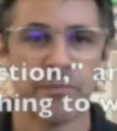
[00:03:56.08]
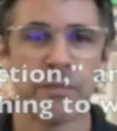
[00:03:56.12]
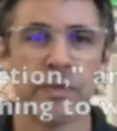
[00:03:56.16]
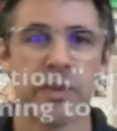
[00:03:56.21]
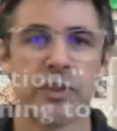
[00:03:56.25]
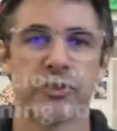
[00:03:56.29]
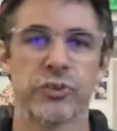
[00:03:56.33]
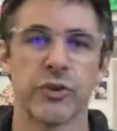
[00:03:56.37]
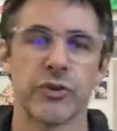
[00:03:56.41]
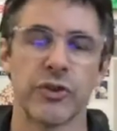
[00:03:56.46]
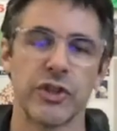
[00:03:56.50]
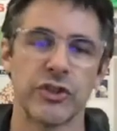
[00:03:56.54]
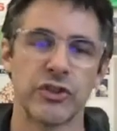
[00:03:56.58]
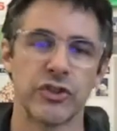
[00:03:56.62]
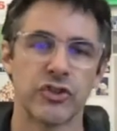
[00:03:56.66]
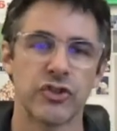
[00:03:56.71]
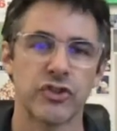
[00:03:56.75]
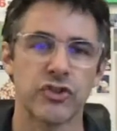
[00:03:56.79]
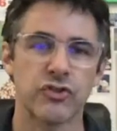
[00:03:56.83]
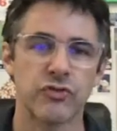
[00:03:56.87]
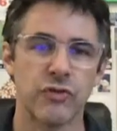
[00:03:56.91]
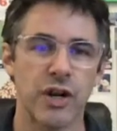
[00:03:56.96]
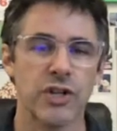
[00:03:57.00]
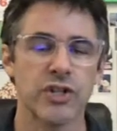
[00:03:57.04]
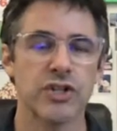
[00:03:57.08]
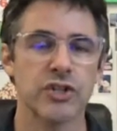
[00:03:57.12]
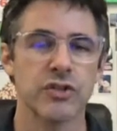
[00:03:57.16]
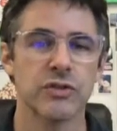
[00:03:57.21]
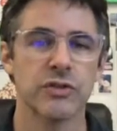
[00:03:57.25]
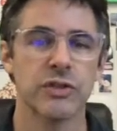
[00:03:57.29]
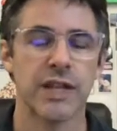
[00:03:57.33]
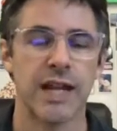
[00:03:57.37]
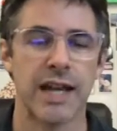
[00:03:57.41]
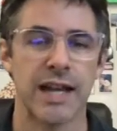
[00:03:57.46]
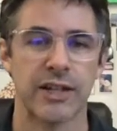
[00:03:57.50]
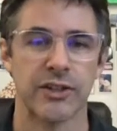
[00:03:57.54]
So then the
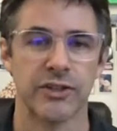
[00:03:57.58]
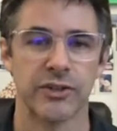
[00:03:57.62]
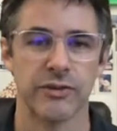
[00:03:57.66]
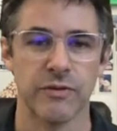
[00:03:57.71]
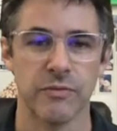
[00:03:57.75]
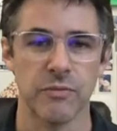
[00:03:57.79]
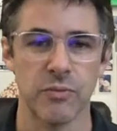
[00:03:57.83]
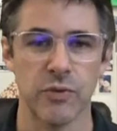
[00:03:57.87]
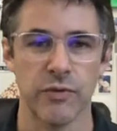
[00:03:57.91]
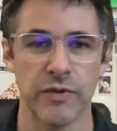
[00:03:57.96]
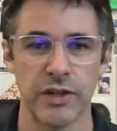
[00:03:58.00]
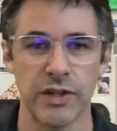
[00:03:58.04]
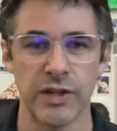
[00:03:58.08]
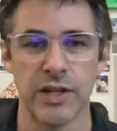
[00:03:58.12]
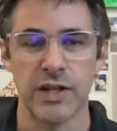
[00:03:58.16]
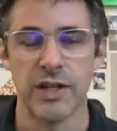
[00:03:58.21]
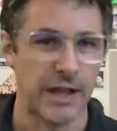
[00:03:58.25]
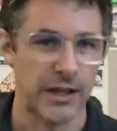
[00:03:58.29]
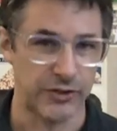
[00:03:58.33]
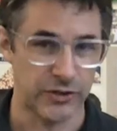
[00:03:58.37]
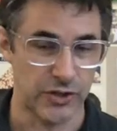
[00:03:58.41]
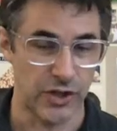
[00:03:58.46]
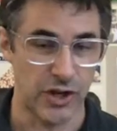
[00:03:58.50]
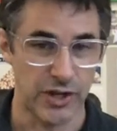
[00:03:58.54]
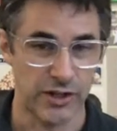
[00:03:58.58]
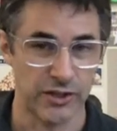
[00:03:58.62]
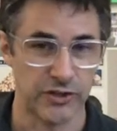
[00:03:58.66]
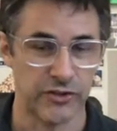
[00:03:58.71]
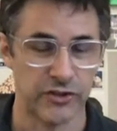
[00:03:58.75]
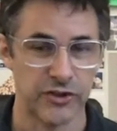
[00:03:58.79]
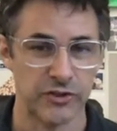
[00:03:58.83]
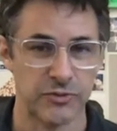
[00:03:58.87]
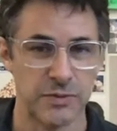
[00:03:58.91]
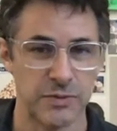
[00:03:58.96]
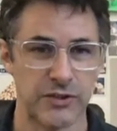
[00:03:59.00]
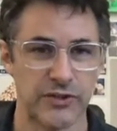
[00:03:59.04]
structural acts of a movie, as odd as
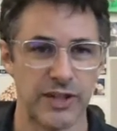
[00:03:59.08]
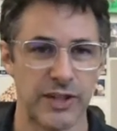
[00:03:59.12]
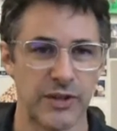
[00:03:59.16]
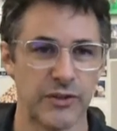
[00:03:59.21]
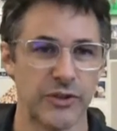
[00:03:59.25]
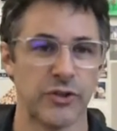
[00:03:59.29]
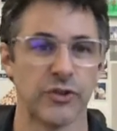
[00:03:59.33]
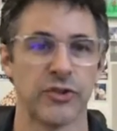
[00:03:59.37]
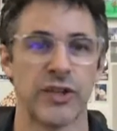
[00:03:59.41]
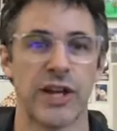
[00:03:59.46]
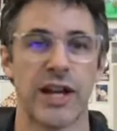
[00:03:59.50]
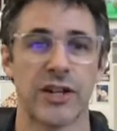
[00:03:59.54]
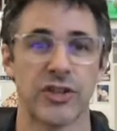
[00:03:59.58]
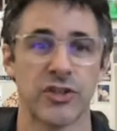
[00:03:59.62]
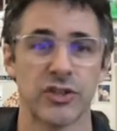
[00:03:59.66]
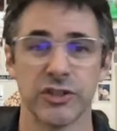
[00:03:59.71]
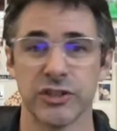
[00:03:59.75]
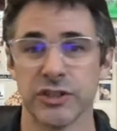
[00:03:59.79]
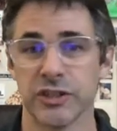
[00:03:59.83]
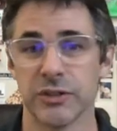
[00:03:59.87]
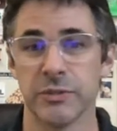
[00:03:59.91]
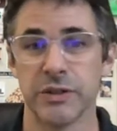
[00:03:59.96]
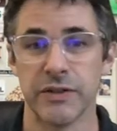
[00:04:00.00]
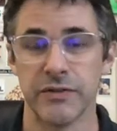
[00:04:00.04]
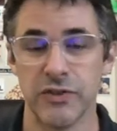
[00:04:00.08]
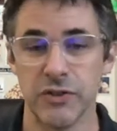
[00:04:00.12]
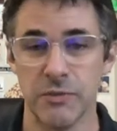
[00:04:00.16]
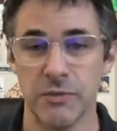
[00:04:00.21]
this may sound, there's actually a little bit of